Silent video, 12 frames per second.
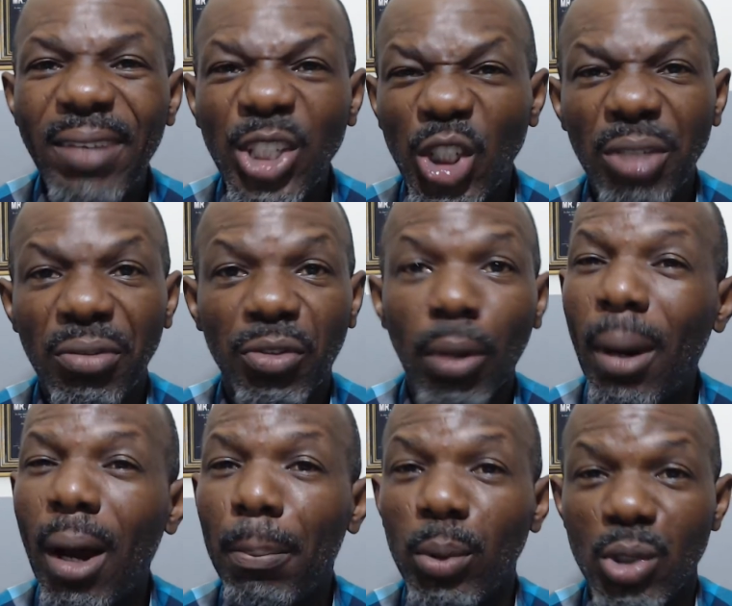shift from
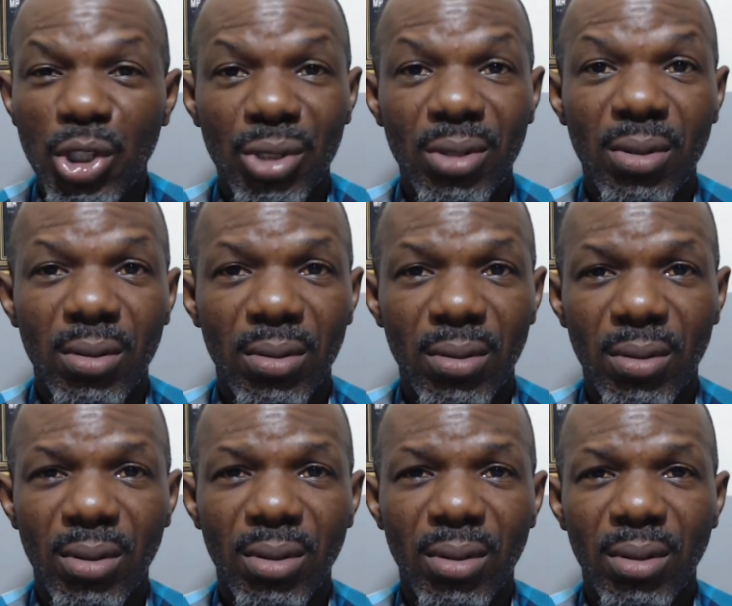our position.
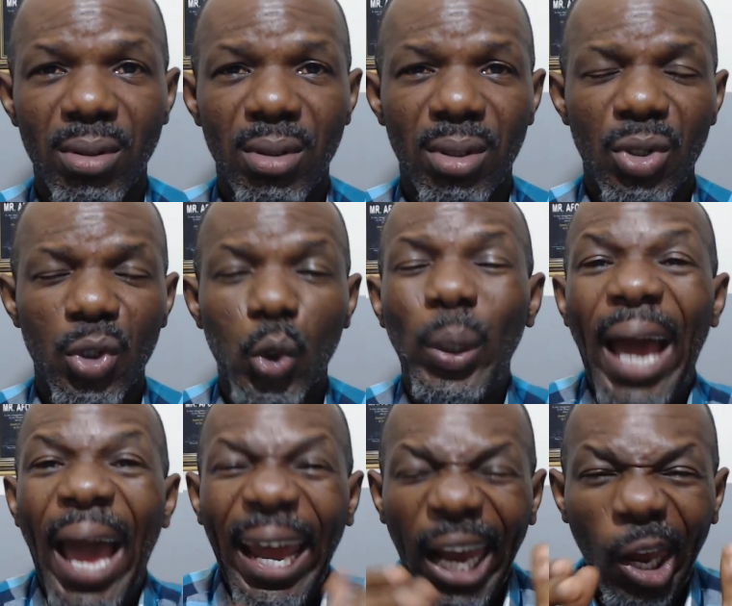So there are
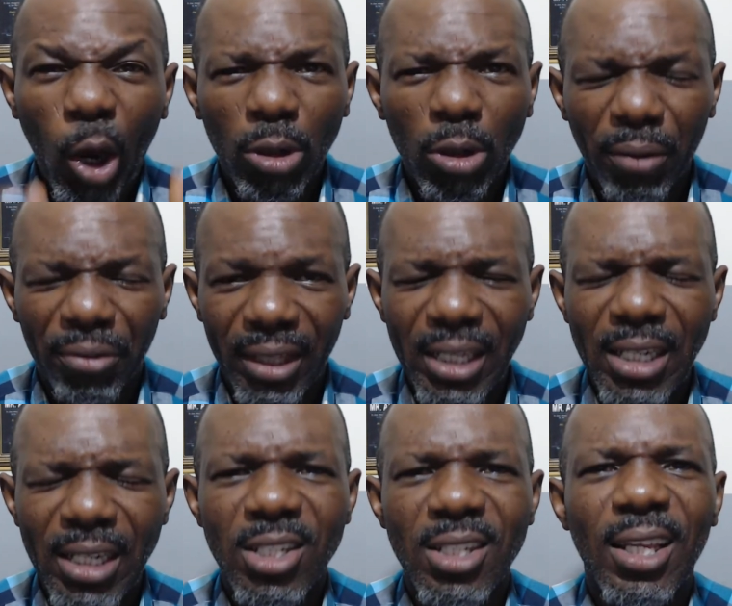a lot of
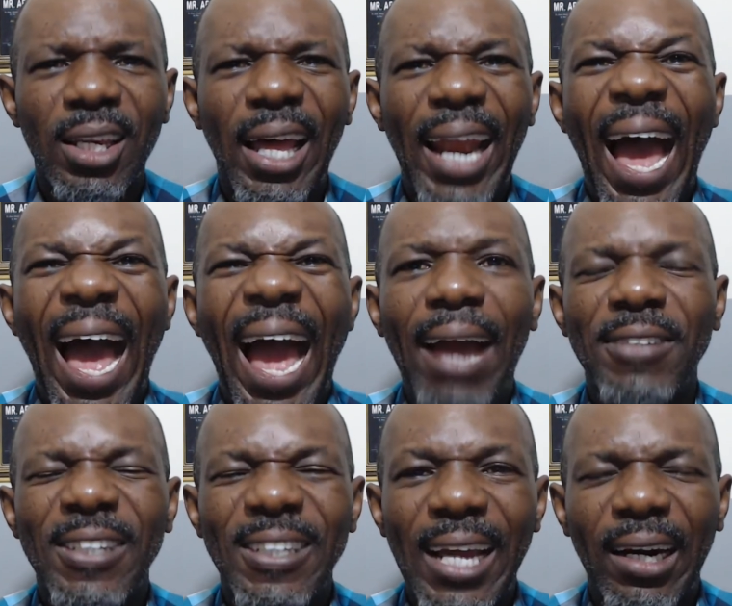things that I have
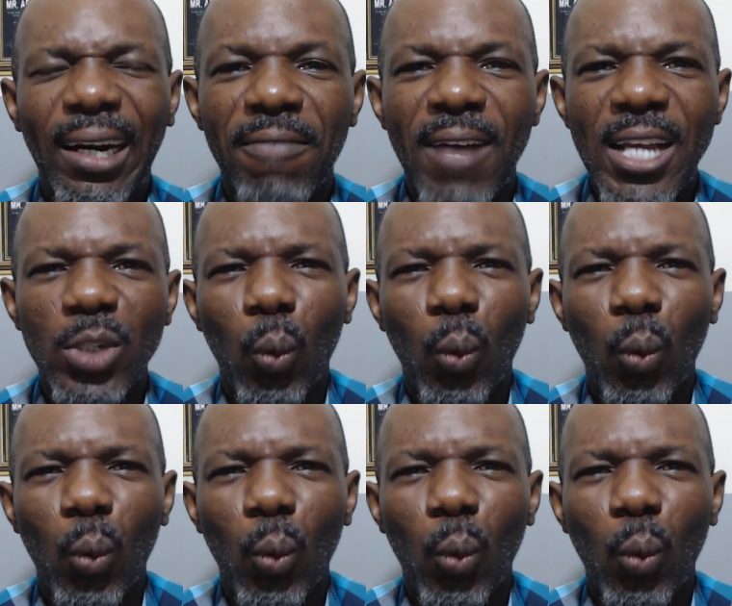sacrificed.